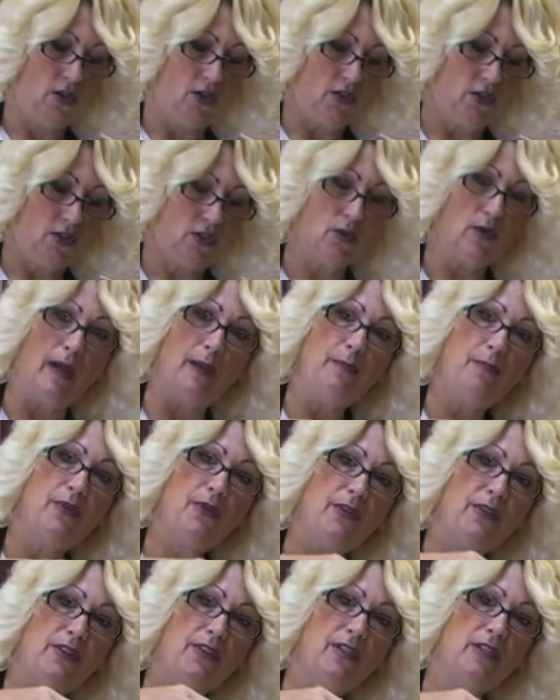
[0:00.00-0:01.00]
So I
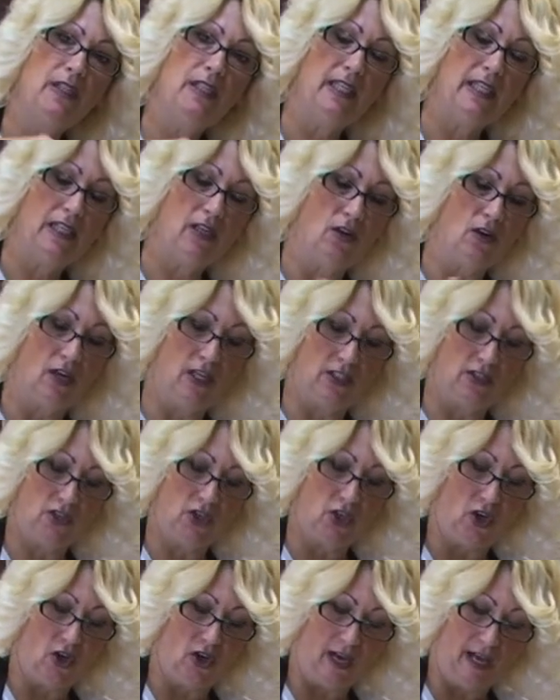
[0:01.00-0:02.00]
put the lid on
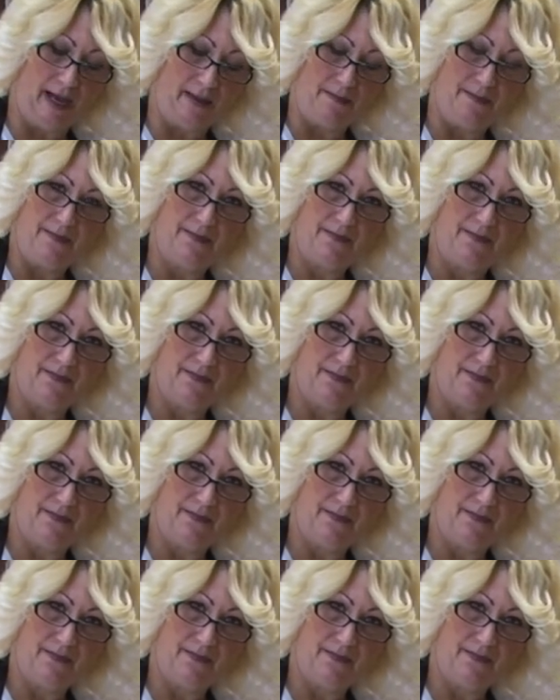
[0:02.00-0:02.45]
top,